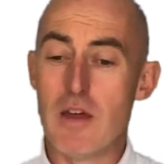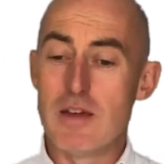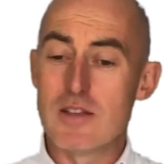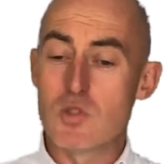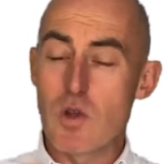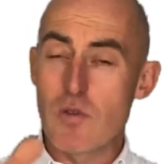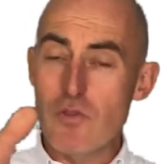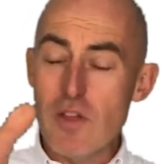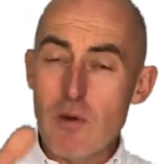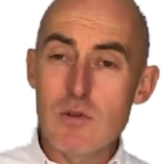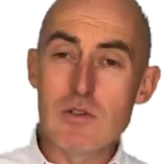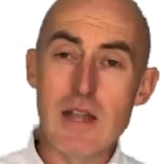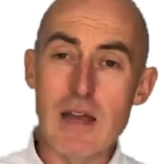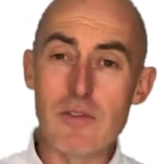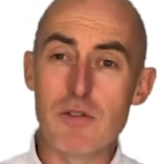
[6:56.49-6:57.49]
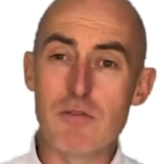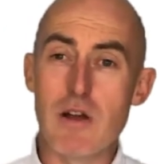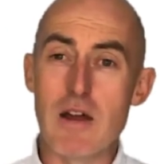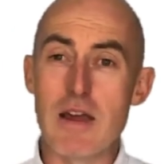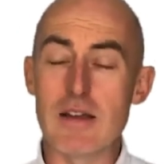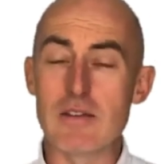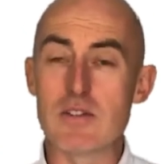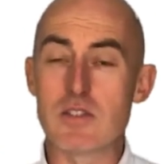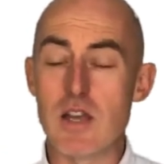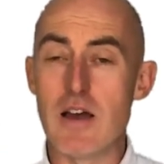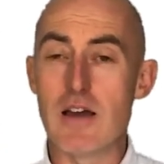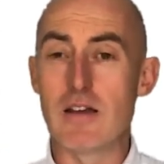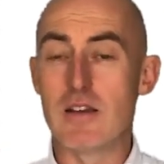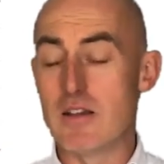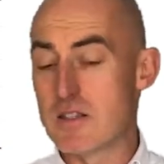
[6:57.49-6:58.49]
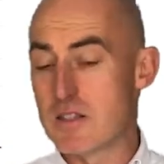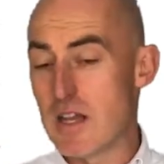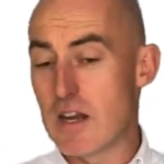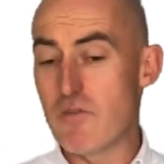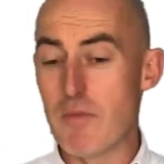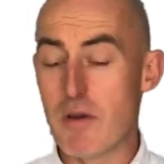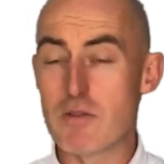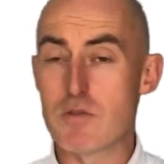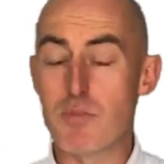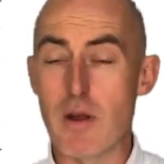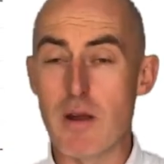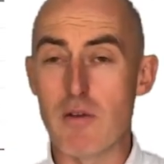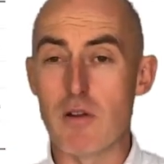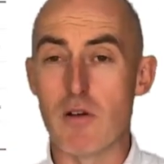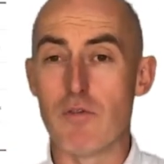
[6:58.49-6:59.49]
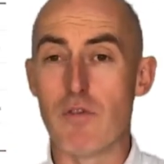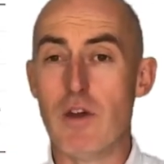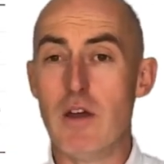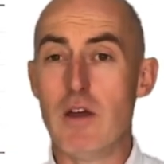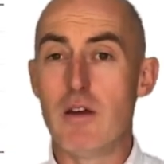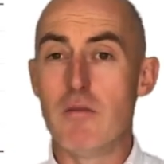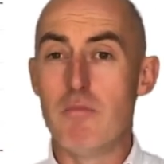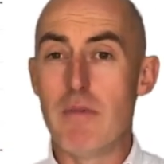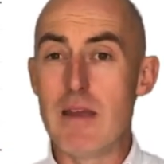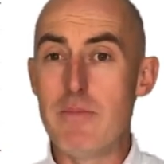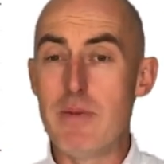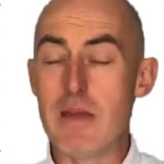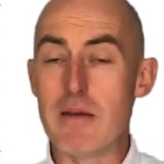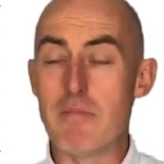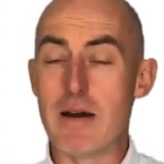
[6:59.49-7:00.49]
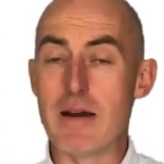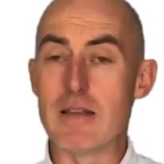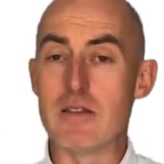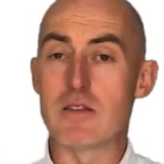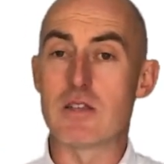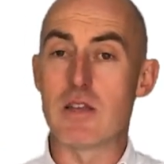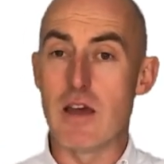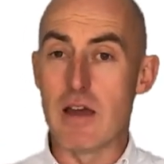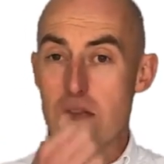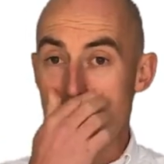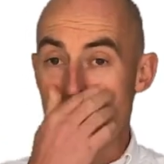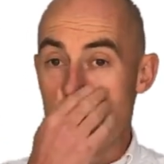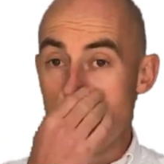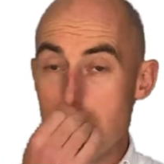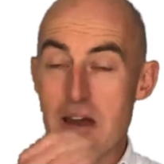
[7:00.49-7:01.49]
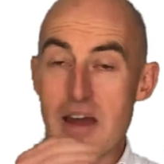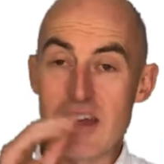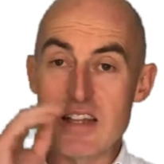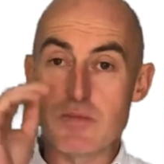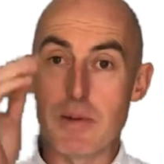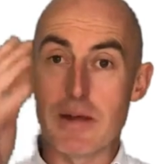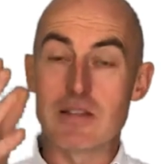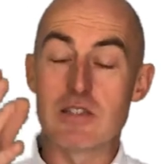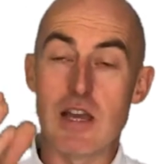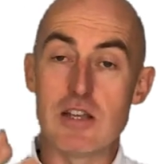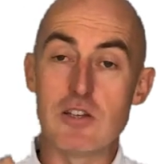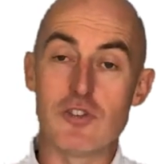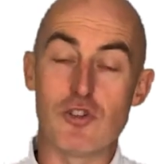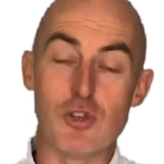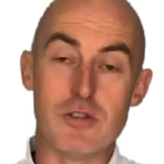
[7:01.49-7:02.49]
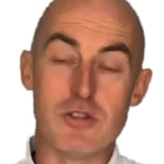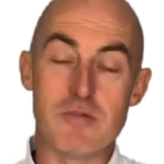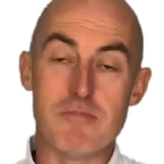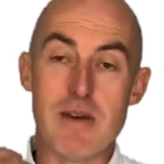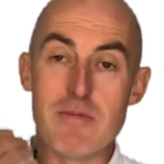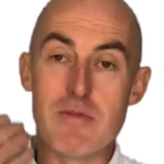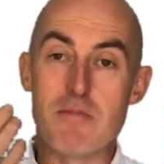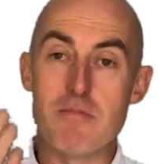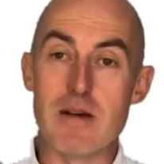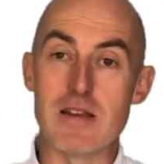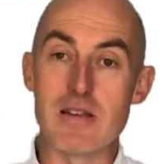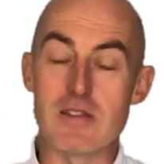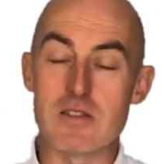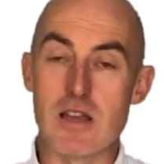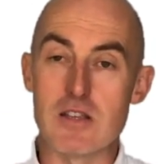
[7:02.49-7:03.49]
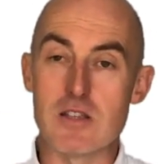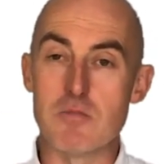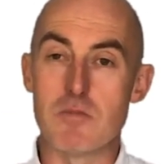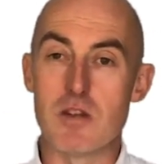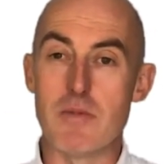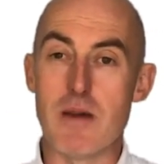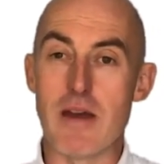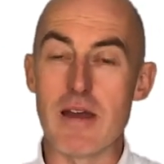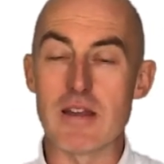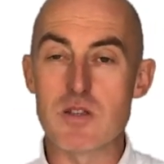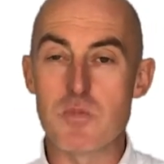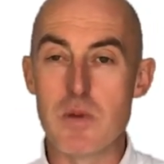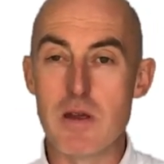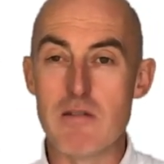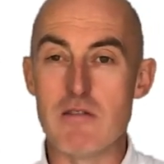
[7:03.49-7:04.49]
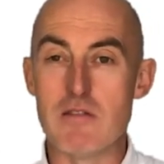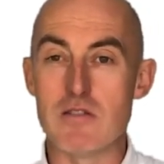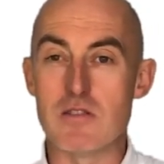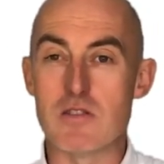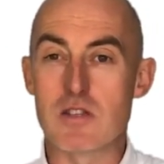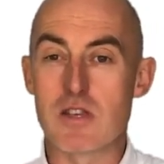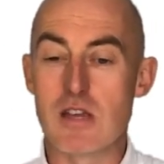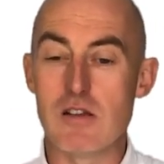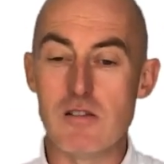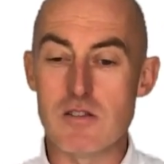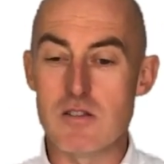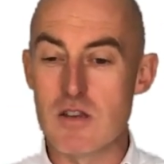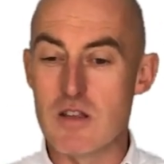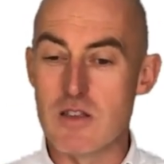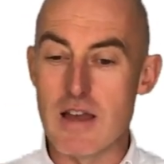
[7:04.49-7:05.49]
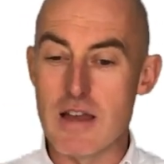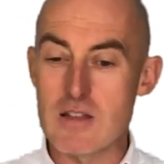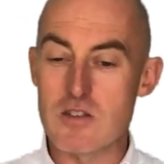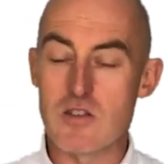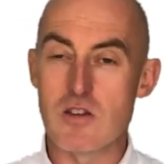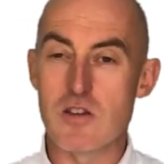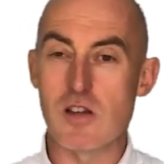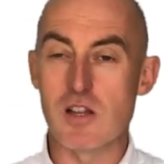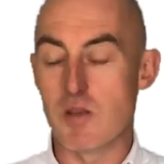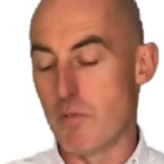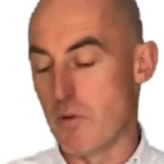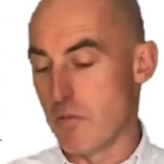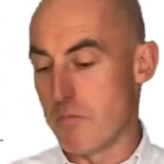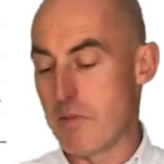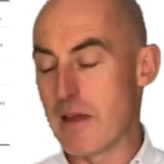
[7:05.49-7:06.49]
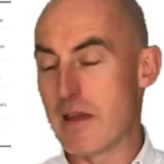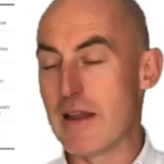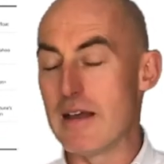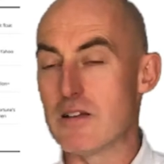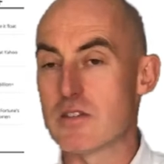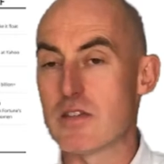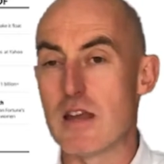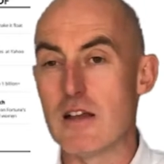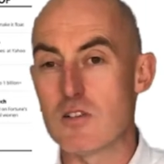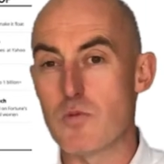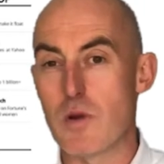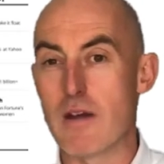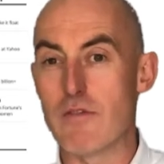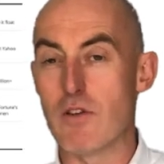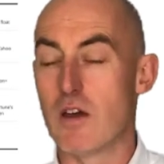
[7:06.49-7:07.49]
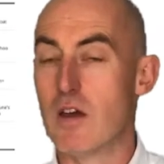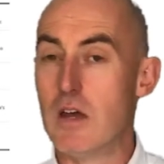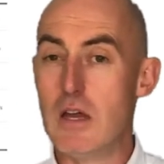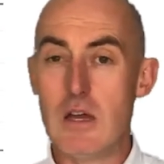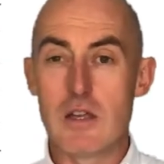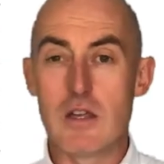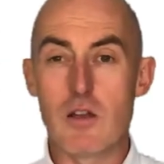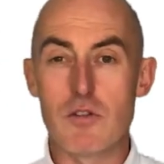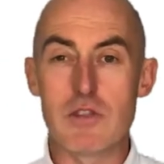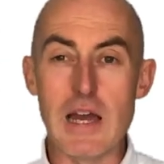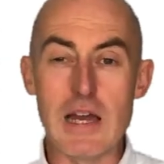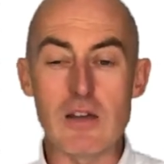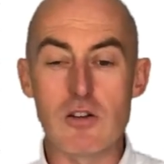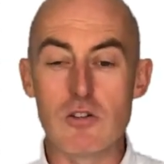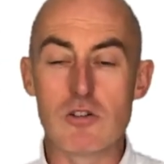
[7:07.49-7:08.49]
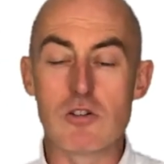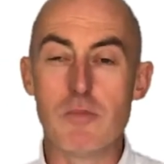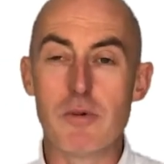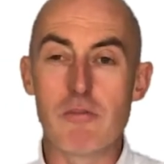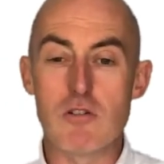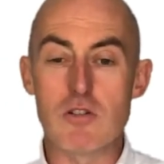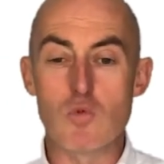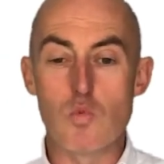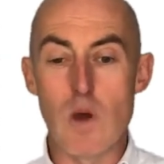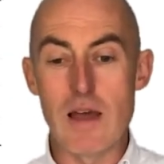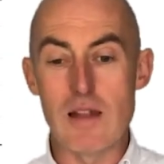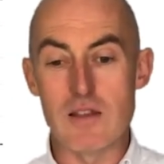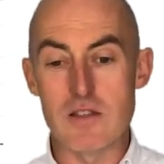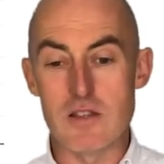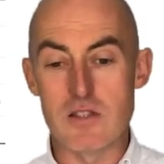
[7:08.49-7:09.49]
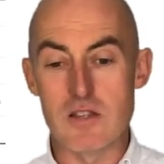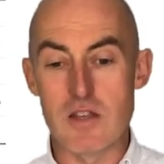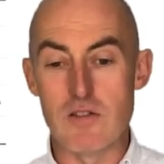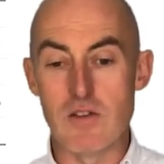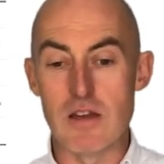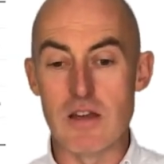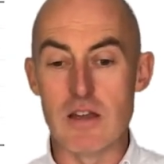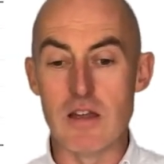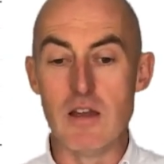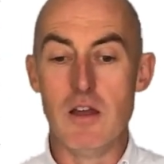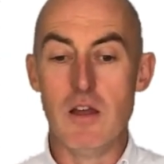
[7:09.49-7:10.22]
So if that were down the right-hand side, instead of most proud of, maybe it might say expectations, and maybe it might say something about experience and skills, and in that circle you put P&L, sales, whatever. You know, that could come across well as a CV.